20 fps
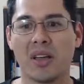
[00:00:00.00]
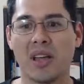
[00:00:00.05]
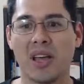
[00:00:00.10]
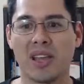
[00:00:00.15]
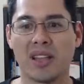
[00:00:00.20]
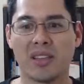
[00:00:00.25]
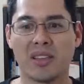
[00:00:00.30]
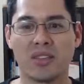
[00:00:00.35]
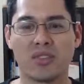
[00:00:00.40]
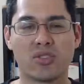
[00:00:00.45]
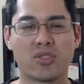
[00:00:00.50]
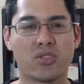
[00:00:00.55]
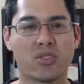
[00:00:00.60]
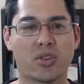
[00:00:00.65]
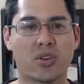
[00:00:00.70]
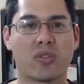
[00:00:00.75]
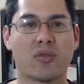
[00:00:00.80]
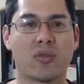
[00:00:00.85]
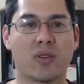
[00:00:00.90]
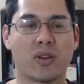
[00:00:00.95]
and
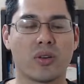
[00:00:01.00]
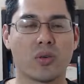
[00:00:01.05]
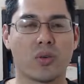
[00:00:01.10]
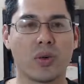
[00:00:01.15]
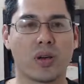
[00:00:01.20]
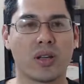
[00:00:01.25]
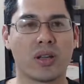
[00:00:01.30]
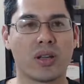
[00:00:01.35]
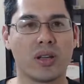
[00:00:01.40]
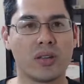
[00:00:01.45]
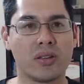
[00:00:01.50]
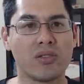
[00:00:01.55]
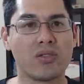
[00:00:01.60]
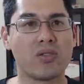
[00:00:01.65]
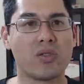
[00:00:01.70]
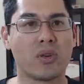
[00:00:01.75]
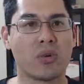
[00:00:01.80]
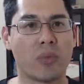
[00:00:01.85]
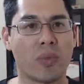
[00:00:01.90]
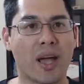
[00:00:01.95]
discover what is your